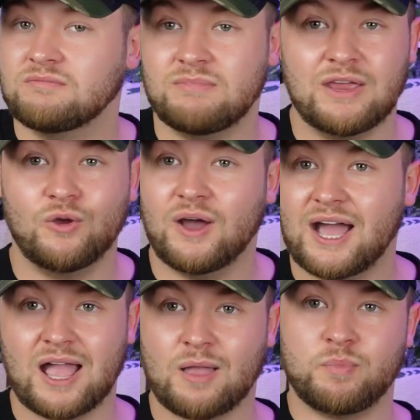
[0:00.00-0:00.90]
may not
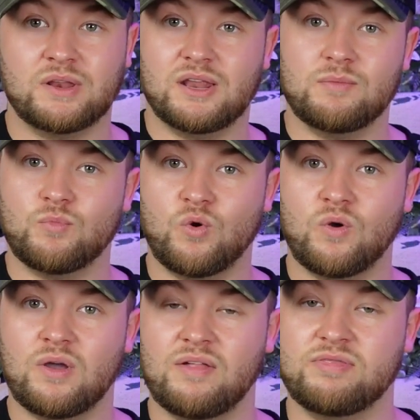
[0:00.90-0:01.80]
happen
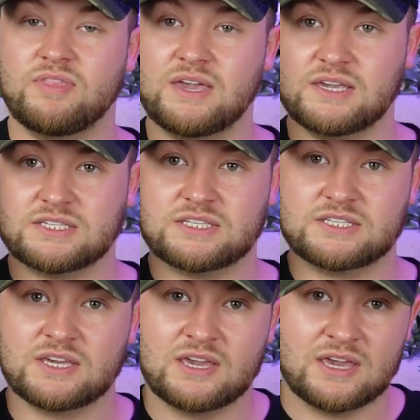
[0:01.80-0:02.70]
anymore. And
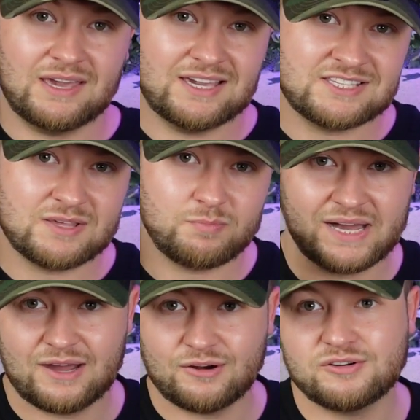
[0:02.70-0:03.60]
this is the
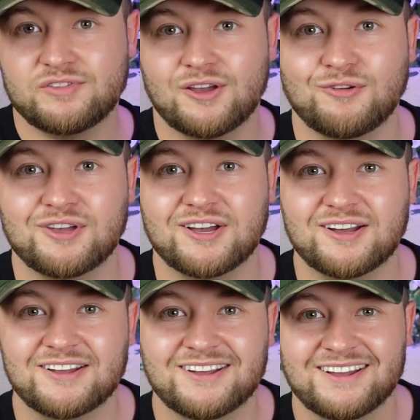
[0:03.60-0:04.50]
power of
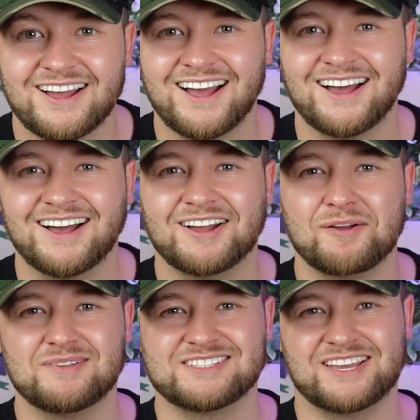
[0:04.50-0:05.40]
yoga. I
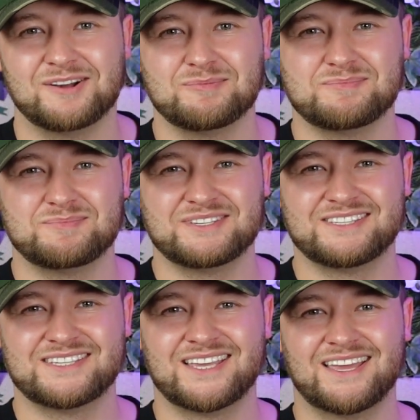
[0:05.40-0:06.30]
hope this
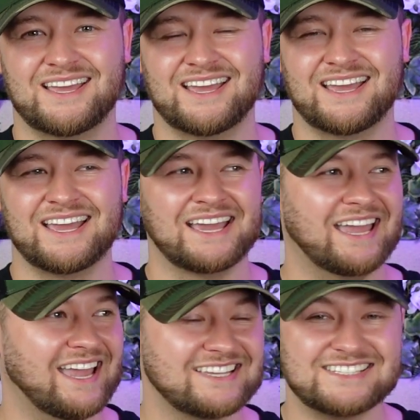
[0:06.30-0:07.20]
helps.
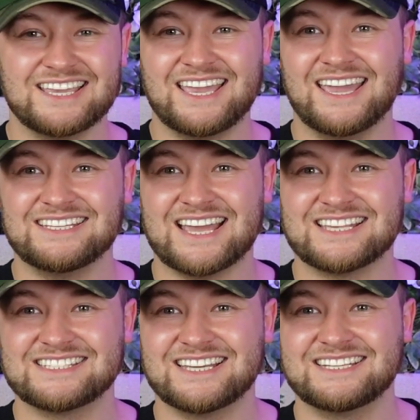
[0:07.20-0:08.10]
Here's to getting
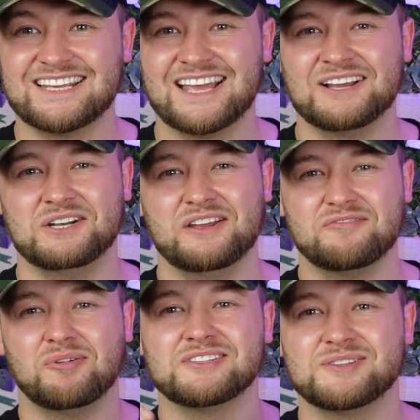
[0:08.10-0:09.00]
tested.
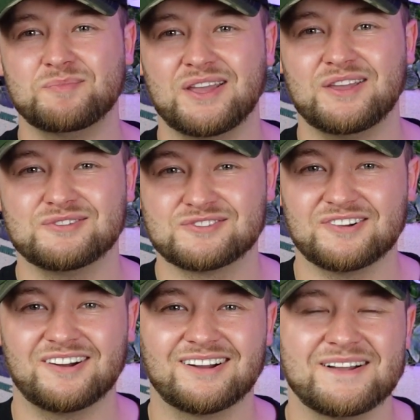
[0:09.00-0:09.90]
Life wants to make you
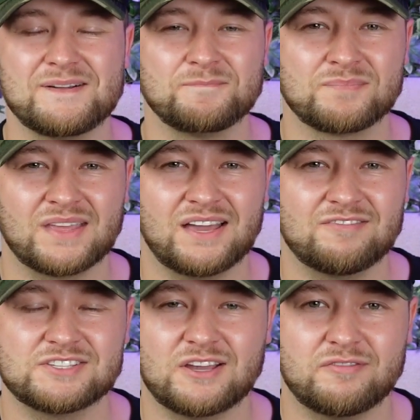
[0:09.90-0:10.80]
strong.
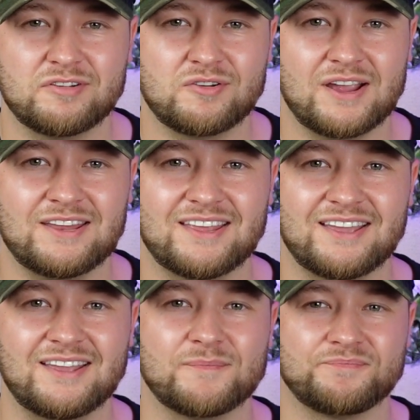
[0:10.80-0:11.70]
Have yourself a great
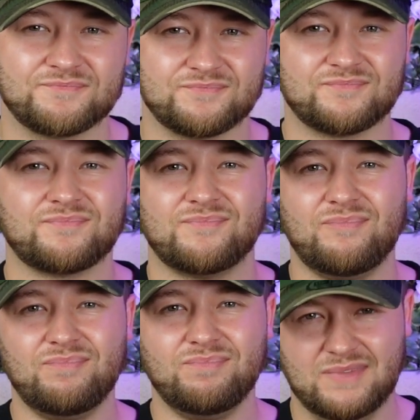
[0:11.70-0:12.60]
day.
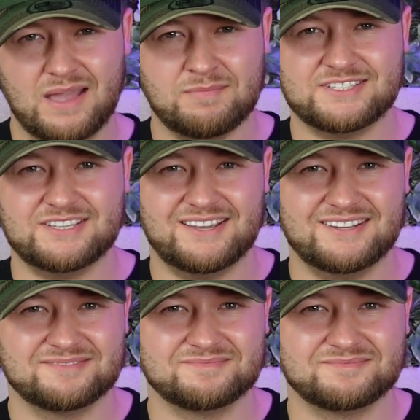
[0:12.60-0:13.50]

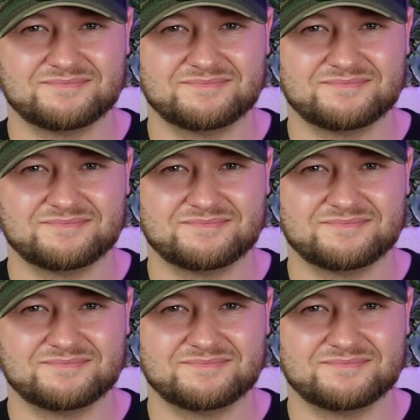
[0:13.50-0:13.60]
Namaste.